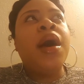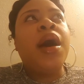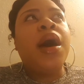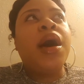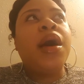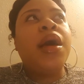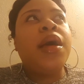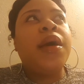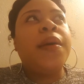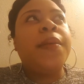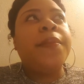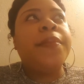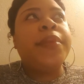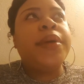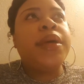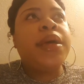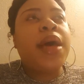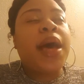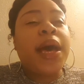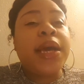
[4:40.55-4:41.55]

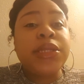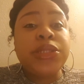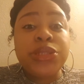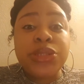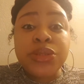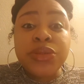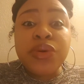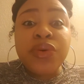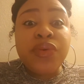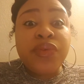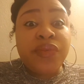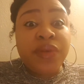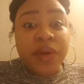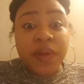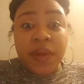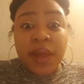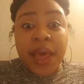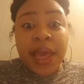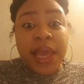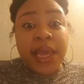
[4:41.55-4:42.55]
I do feel
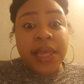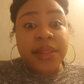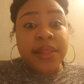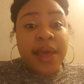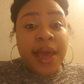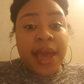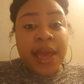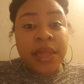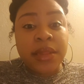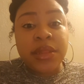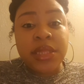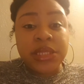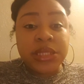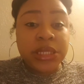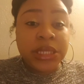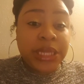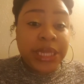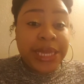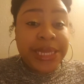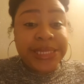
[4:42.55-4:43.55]
like that this
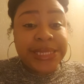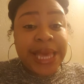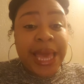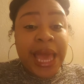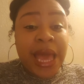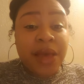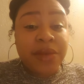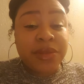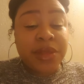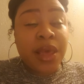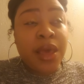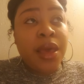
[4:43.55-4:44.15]
cleanse has